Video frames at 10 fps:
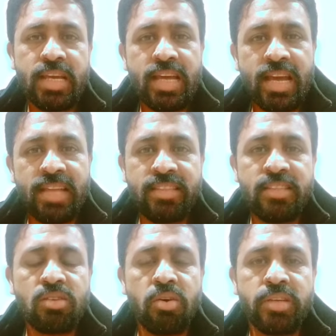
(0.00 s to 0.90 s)
and
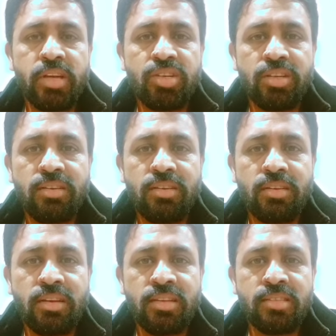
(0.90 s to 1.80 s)
this quotation
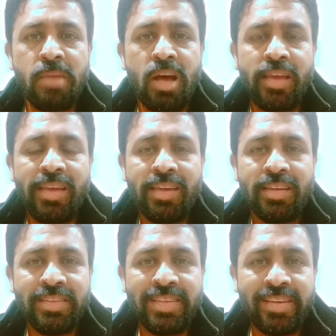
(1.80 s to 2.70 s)
is by
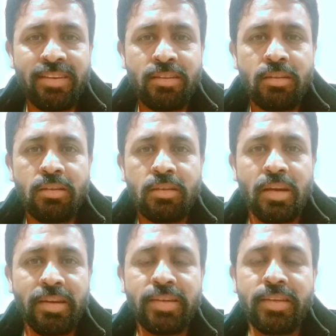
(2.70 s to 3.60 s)
Dale
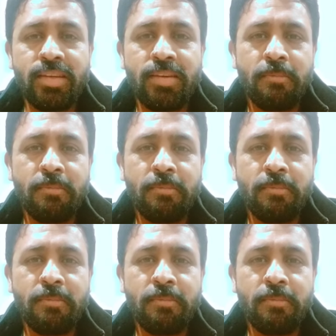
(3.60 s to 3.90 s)
Carnegie.